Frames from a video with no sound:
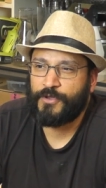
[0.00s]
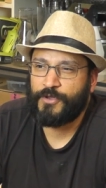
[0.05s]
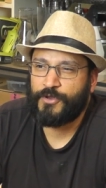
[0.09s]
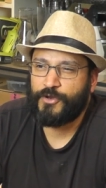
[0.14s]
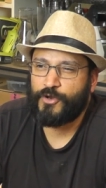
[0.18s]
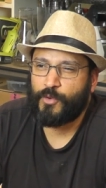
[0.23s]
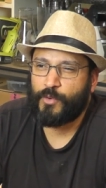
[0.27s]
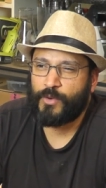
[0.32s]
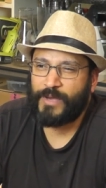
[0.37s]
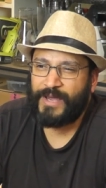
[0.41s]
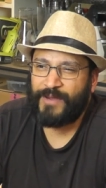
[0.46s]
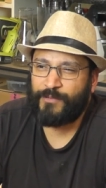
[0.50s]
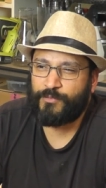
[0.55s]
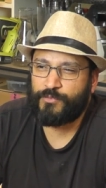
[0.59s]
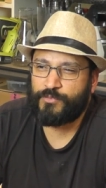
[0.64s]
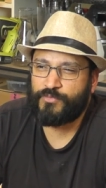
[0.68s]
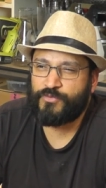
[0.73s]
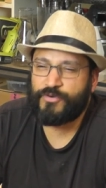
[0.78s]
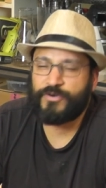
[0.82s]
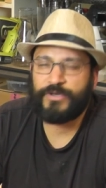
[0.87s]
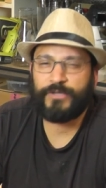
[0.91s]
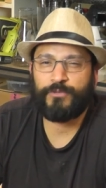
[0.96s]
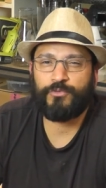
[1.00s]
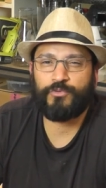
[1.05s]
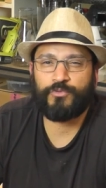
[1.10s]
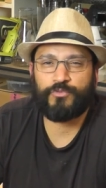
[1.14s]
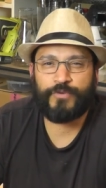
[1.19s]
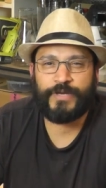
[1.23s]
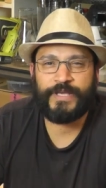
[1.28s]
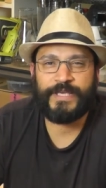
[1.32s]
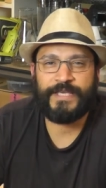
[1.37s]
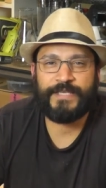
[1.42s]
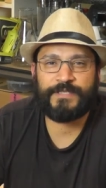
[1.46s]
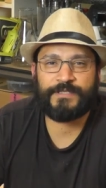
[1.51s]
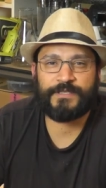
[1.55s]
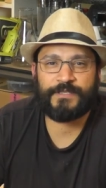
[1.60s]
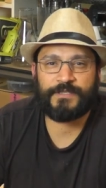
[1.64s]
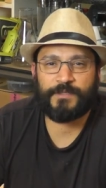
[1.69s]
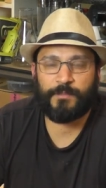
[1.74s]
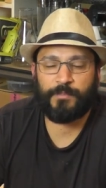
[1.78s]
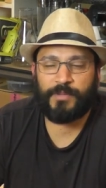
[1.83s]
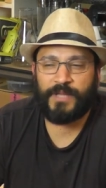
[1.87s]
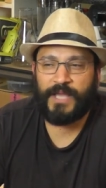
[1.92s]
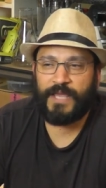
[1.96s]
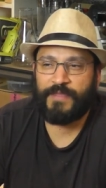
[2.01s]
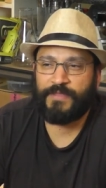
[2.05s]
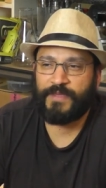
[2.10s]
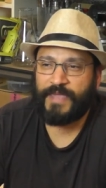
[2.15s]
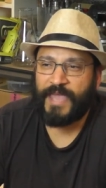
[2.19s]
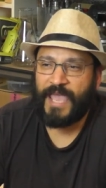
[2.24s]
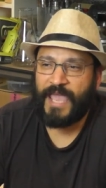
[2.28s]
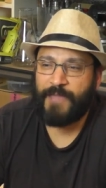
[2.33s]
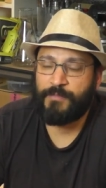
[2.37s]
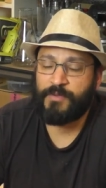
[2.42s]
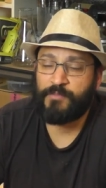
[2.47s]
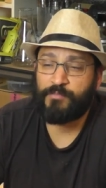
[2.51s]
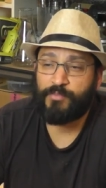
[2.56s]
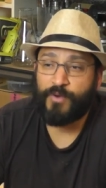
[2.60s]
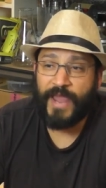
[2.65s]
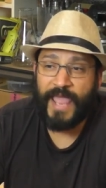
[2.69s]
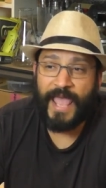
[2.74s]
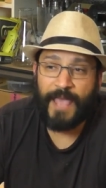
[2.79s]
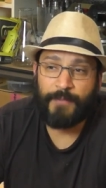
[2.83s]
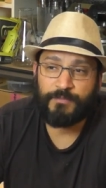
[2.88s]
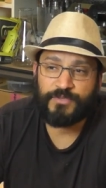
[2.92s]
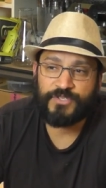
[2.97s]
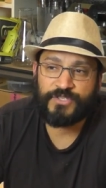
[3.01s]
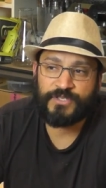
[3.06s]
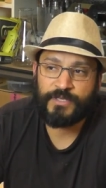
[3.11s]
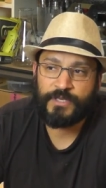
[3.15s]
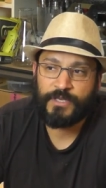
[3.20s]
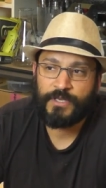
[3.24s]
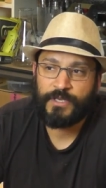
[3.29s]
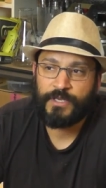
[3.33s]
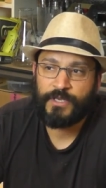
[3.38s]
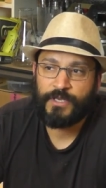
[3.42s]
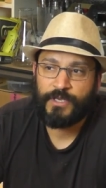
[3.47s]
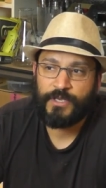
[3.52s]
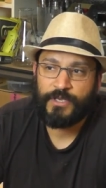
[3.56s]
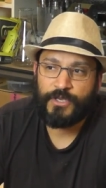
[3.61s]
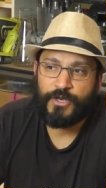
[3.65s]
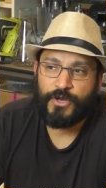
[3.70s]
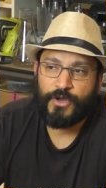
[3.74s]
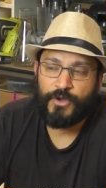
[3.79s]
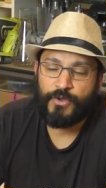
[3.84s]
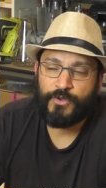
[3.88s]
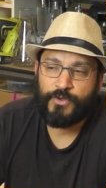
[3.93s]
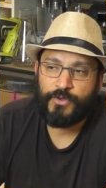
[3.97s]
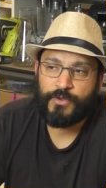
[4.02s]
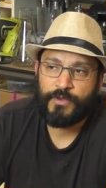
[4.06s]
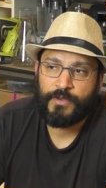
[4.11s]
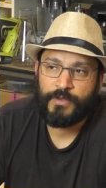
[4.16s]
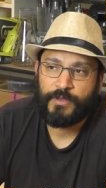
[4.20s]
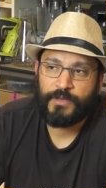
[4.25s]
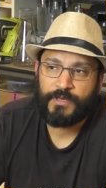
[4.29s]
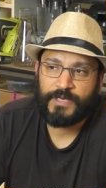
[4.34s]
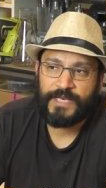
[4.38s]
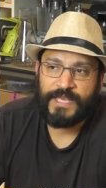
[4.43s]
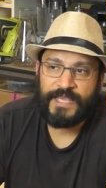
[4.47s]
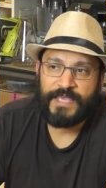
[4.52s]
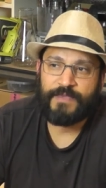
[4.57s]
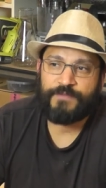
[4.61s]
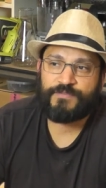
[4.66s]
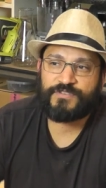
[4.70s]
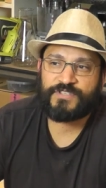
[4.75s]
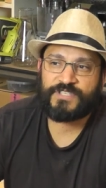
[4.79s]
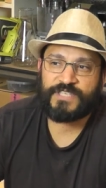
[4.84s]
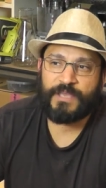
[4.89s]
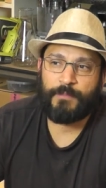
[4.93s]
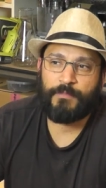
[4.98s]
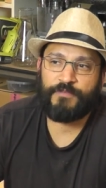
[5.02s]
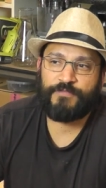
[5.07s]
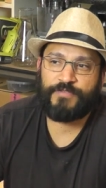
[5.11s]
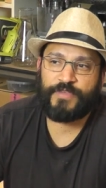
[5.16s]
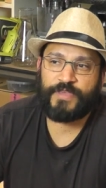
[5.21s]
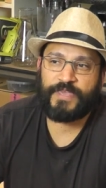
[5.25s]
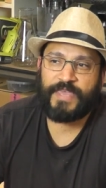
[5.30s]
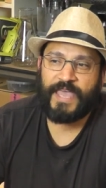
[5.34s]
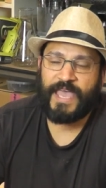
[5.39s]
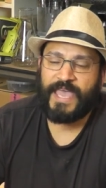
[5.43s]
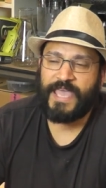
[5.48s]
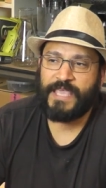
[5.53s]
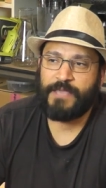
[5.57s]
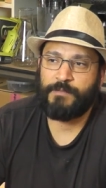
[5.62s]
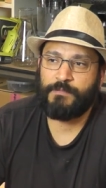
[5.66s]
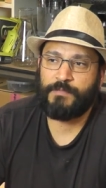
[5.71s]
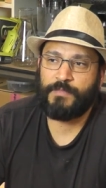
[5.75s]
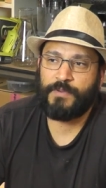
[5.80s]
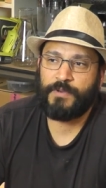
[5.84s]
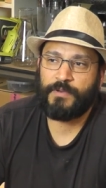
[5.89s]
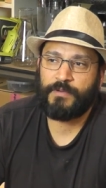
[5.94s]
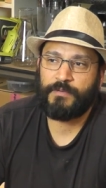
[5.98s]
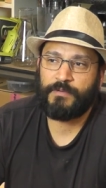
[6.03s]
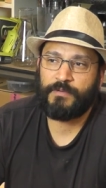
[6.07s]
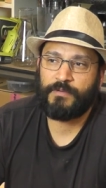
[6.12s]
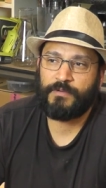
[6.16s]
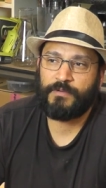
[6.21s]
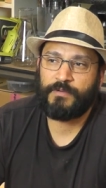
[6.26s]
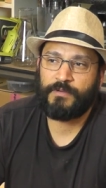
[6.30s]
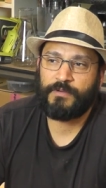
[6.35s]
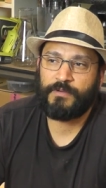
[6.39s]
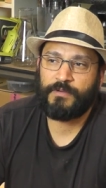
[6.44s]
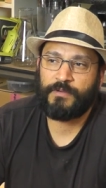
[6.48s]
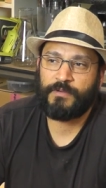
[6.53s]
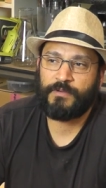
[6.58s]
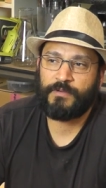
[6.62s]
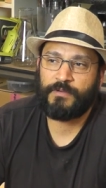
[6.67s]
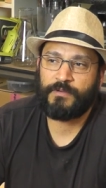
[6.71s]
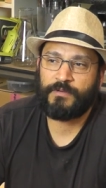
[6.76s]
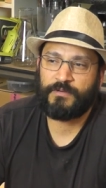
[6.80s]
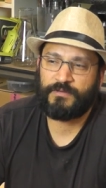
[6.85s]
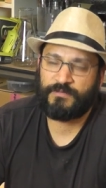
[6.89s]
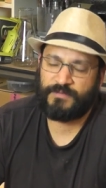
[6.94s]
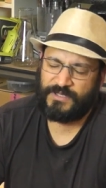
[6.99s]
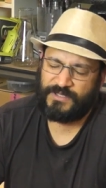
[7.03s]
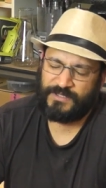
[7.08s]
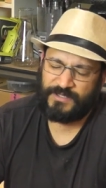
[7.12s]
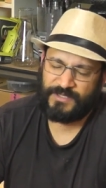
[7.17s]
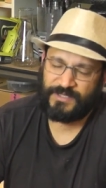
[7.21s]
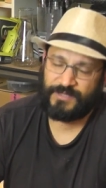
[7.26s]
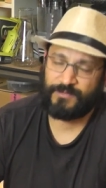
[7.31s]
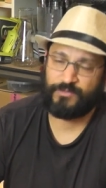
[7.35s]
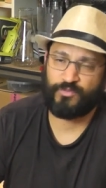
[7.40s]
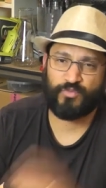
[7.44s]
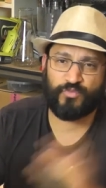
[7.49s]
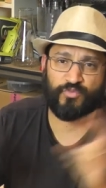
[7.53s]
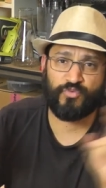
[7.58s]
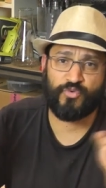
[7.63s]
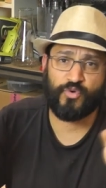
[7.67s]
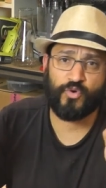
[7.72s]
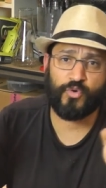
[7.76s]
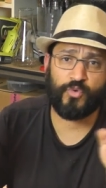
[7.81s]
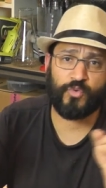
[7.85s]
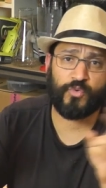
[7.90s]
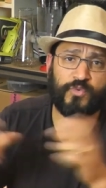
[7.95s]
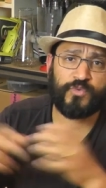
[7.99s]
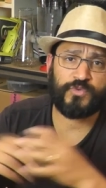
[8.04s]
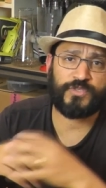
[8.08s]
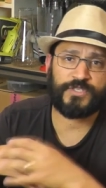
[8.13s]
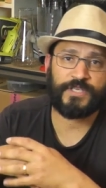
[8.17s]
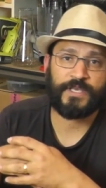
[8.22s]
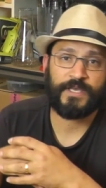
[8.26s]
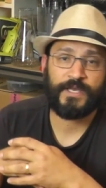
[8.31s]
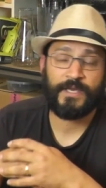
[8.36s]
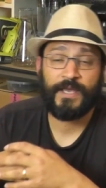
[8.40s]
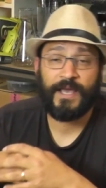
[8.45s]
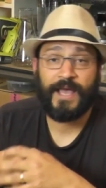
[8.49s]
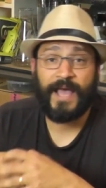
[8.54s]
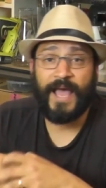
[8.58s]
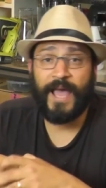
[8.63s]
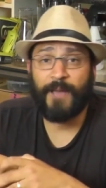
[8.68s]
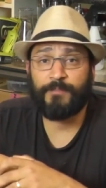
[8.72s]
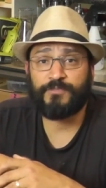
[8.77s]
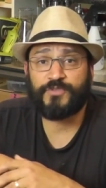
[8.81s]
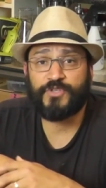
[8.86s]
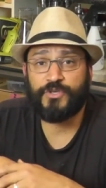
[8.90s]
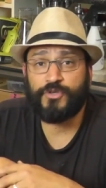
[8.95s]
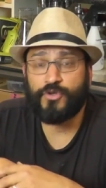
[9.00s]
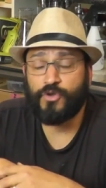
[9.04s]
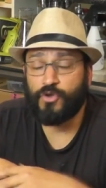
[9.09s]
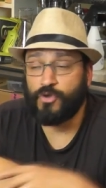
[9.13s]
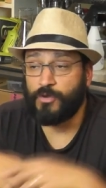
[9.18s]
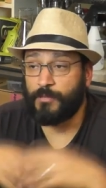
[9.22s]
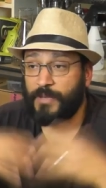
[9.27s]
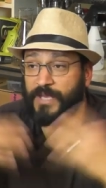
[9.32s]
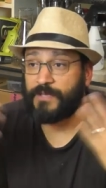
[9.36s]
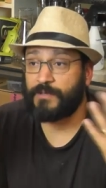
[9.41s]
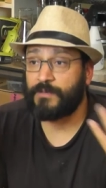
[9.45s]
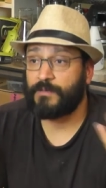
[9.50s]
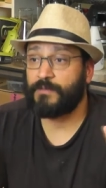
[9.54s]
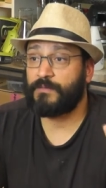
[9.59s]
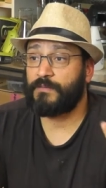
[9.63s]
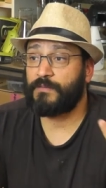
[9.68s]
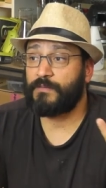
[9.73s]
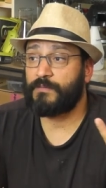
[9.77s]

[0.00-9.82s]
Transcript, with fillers: you know, a real reason to play the game, and perhaps, you know, leave some of the game uh, rules up to you. I mean,